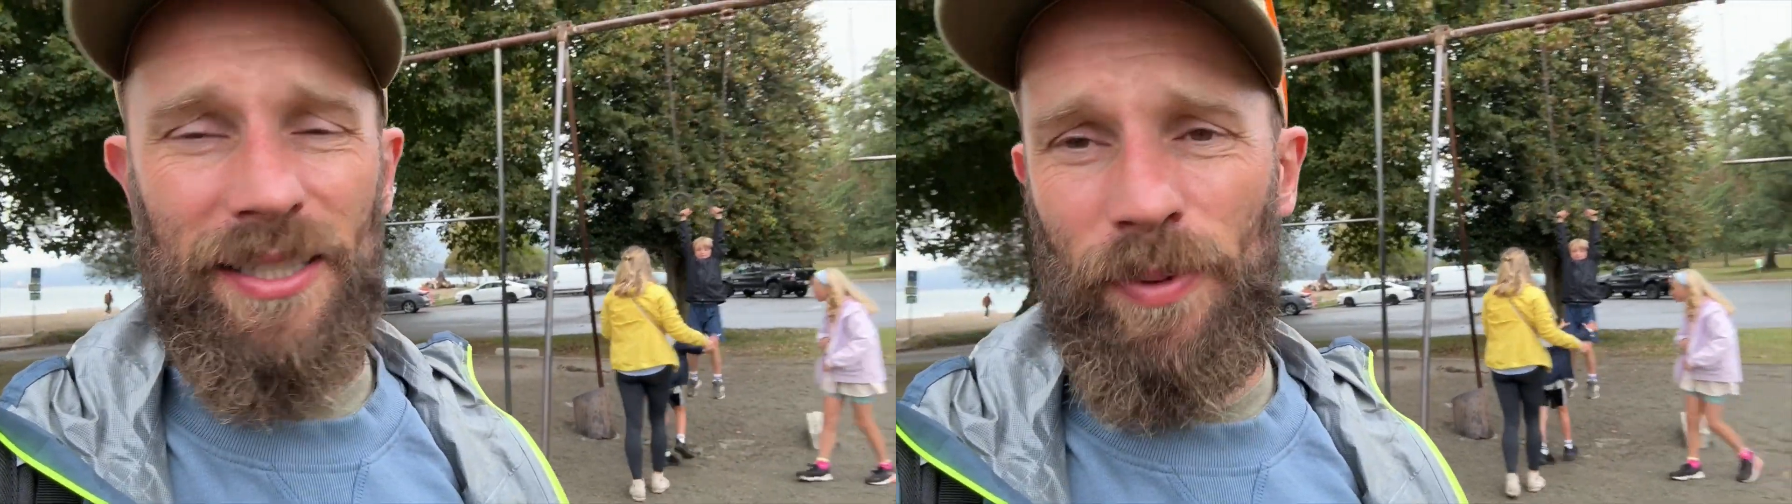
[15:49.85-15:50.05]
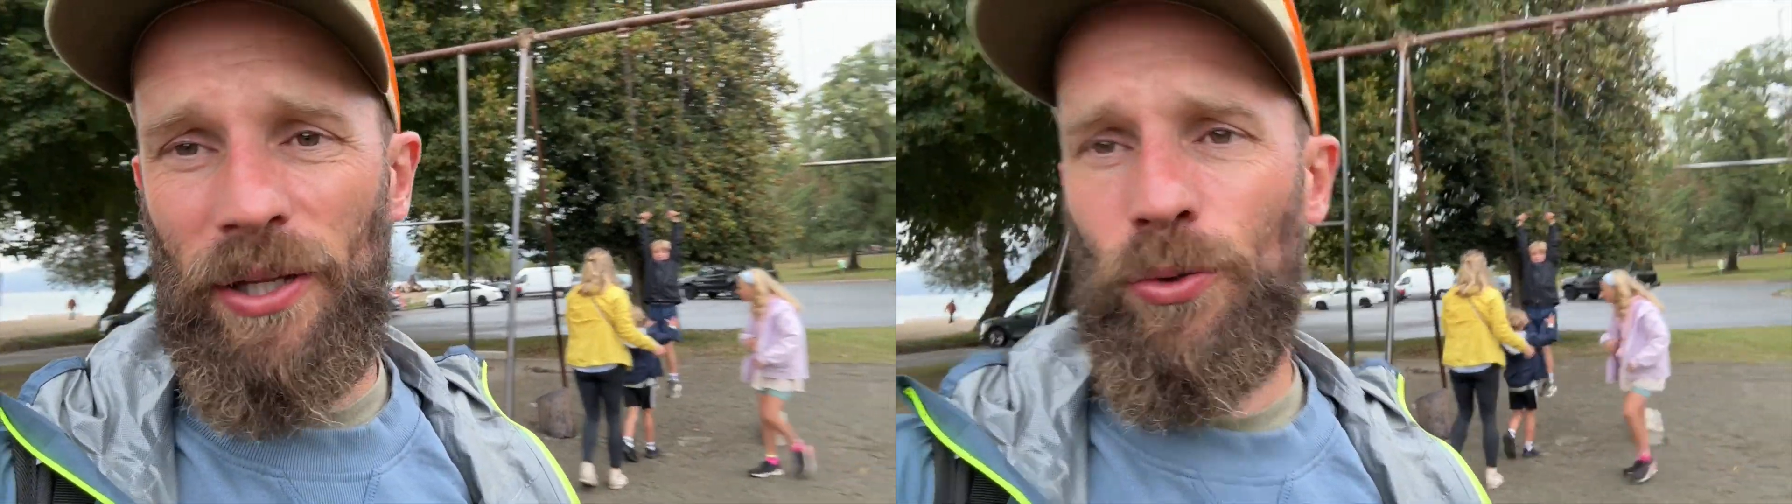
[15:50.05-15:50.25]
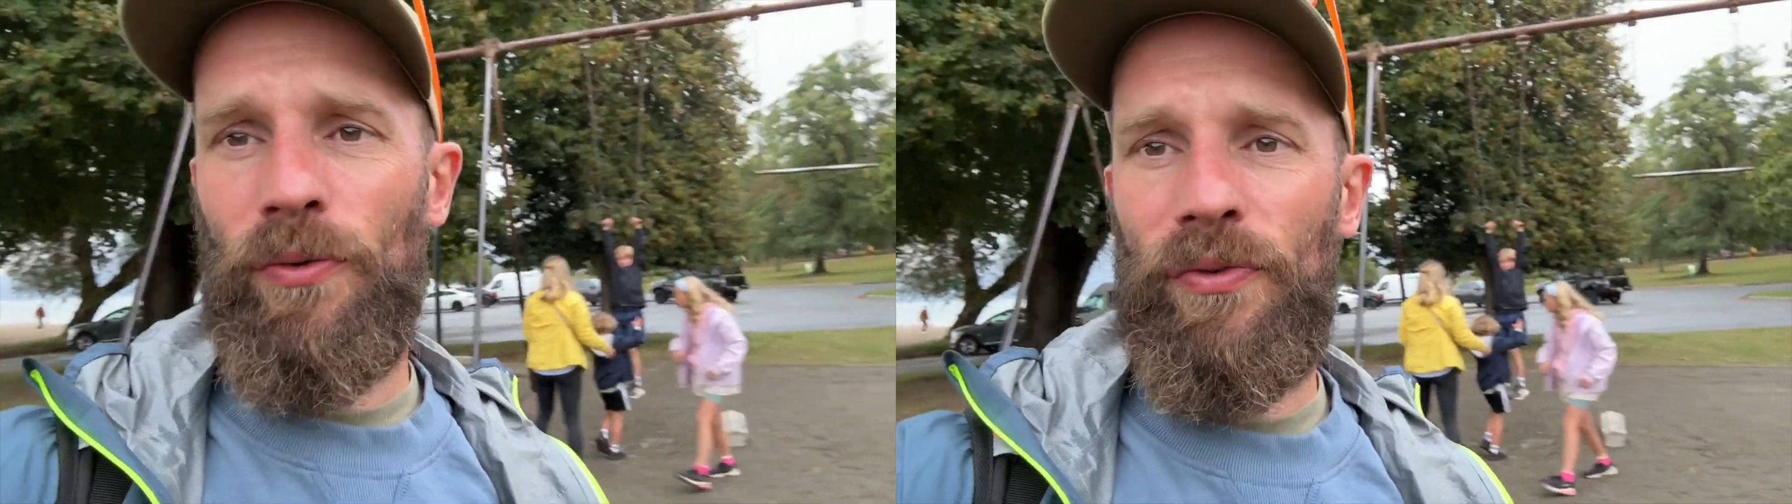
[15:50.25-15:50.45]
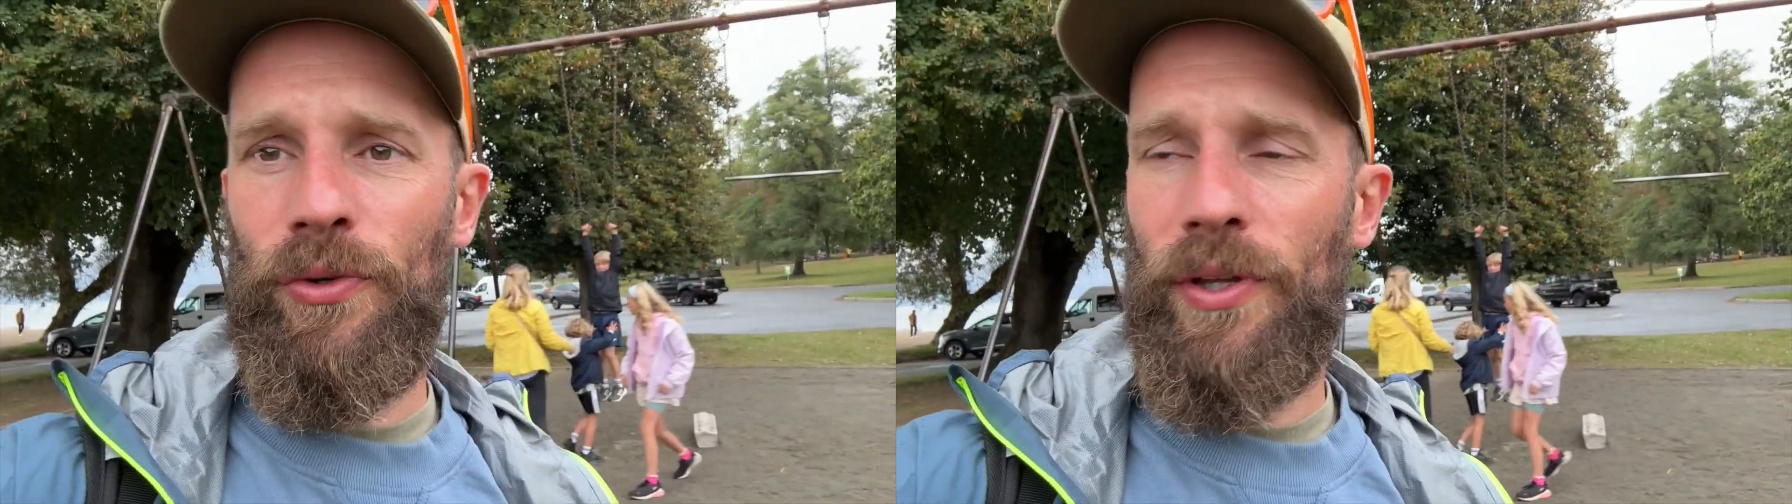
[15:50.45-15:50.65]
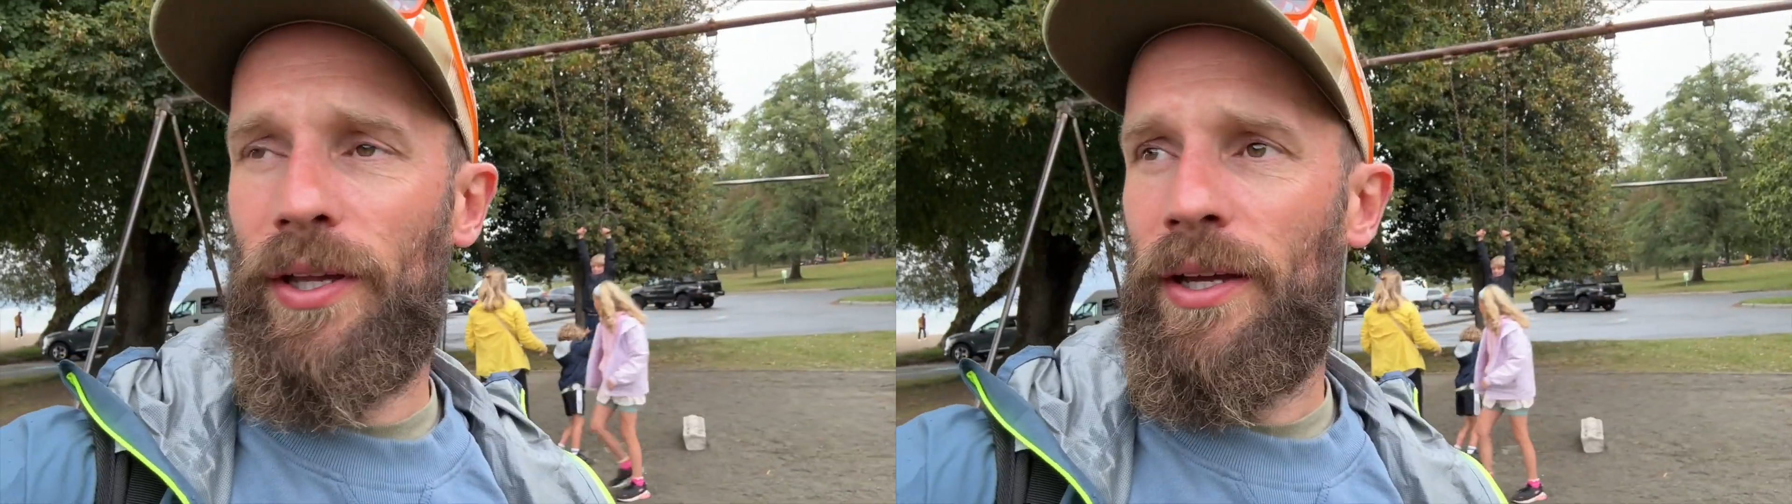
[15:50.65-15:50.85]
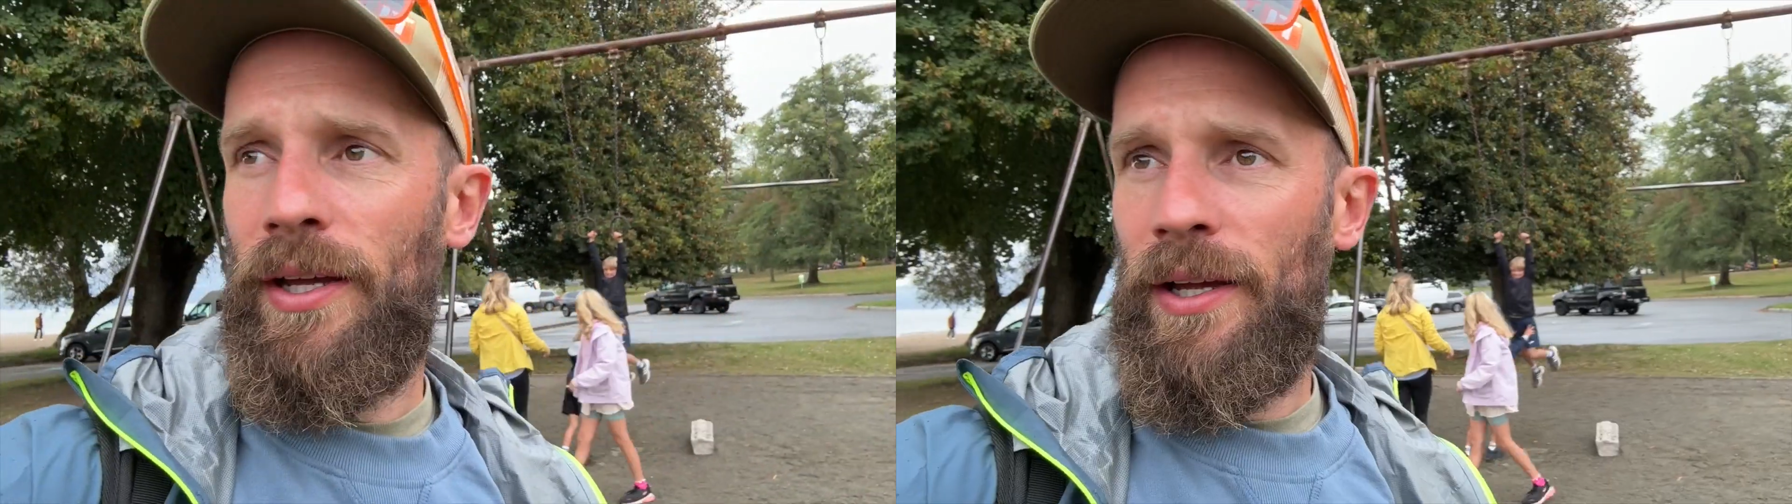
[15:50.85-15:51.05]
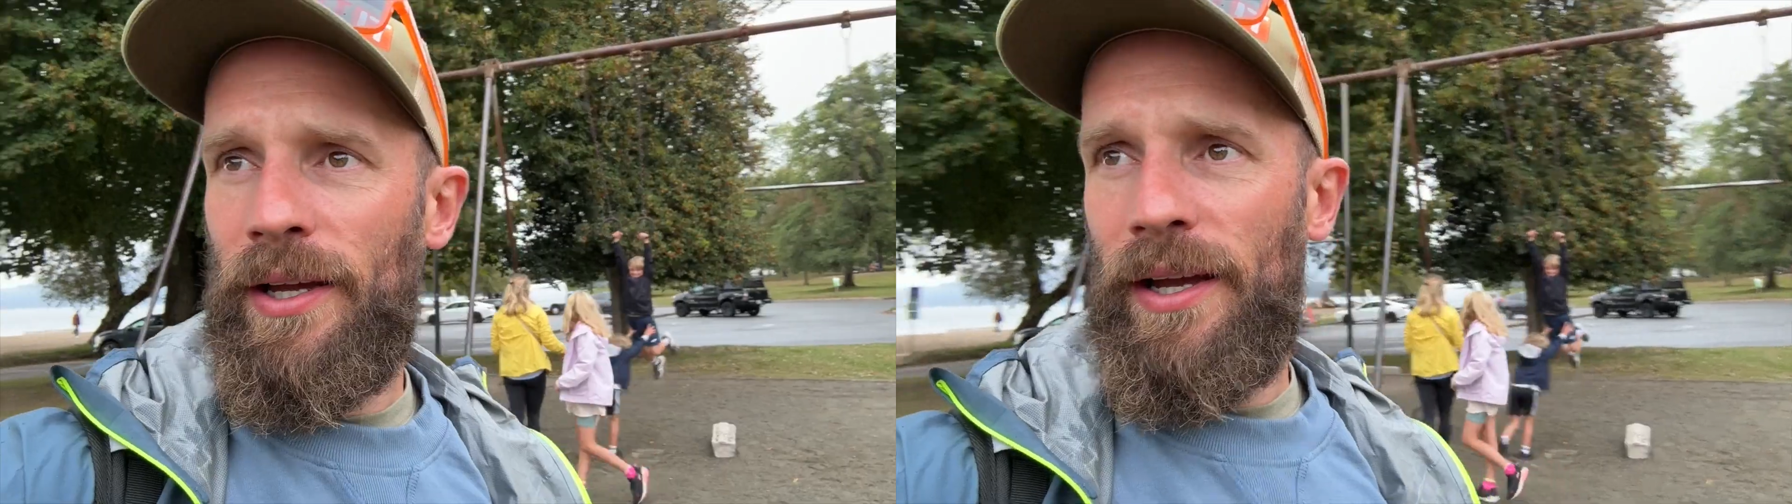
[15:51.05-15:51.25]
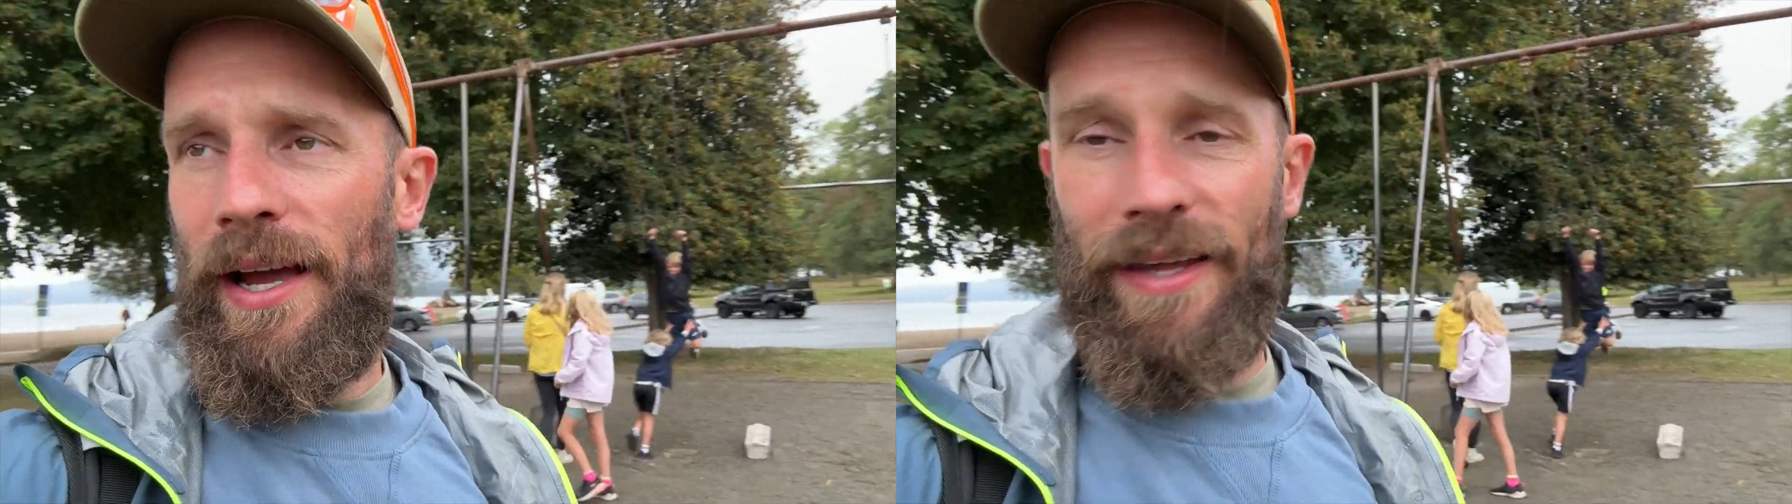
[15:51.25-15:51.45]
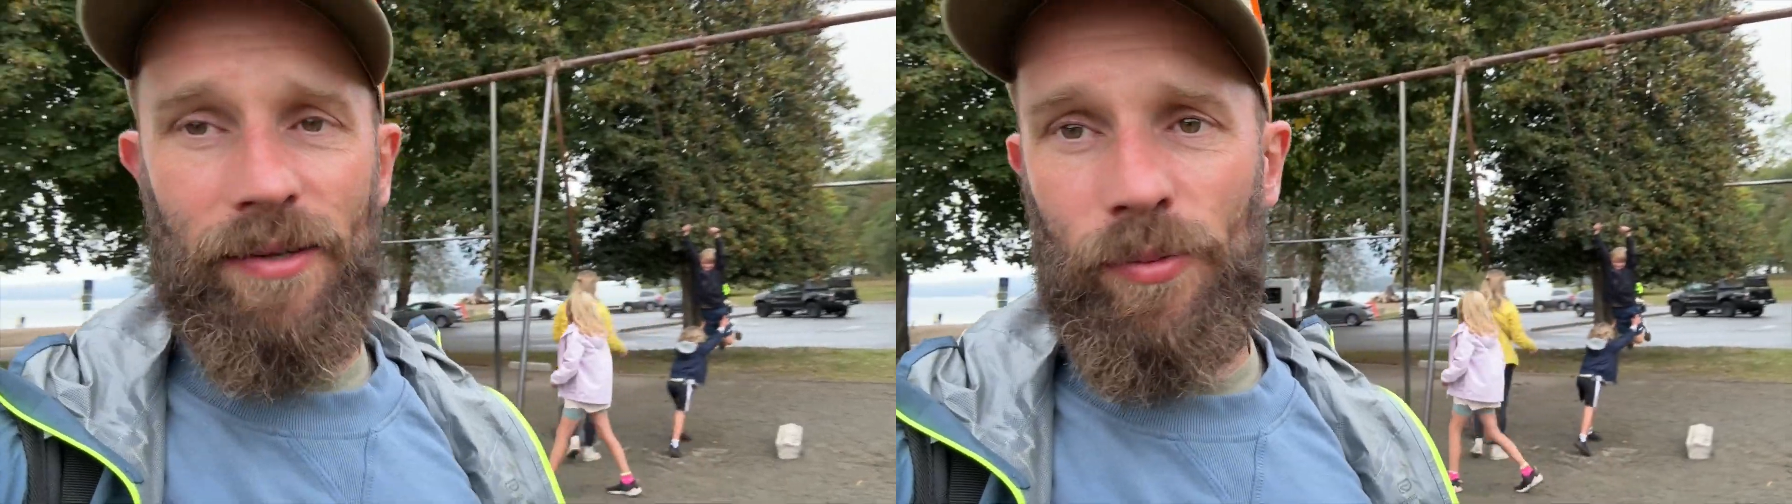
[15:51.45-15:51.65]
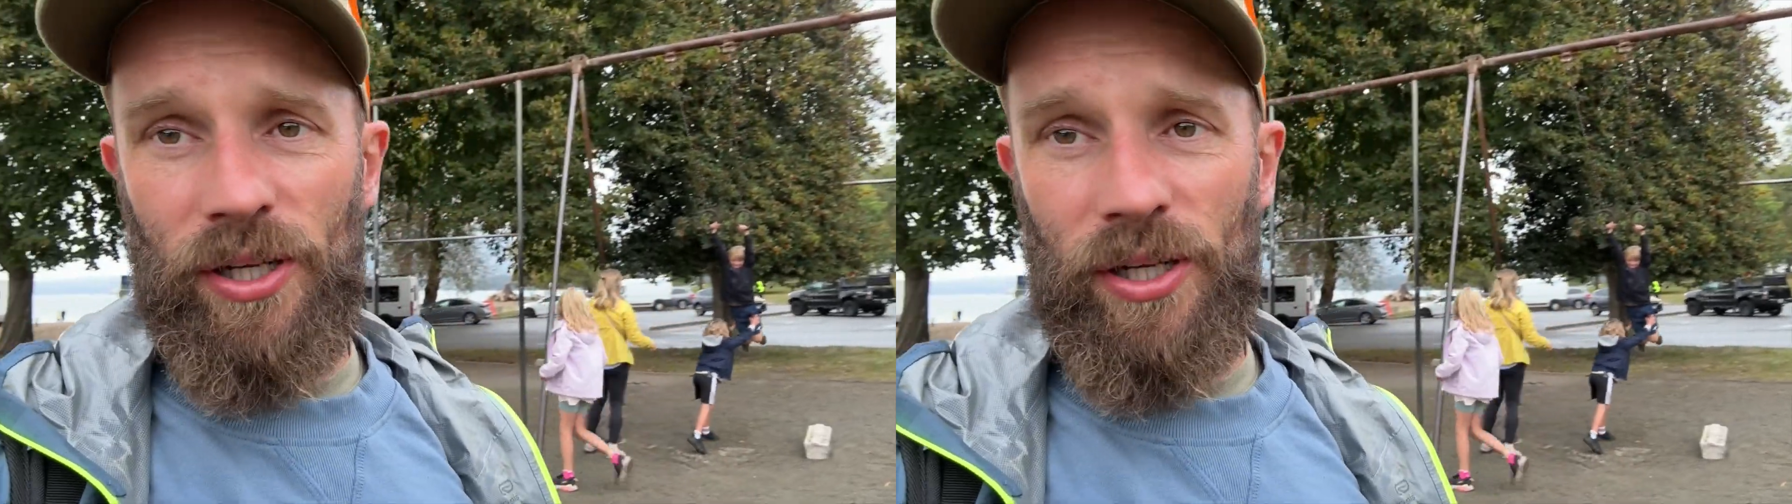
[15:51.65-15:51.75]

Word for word: but I don't feel that Edinburgh,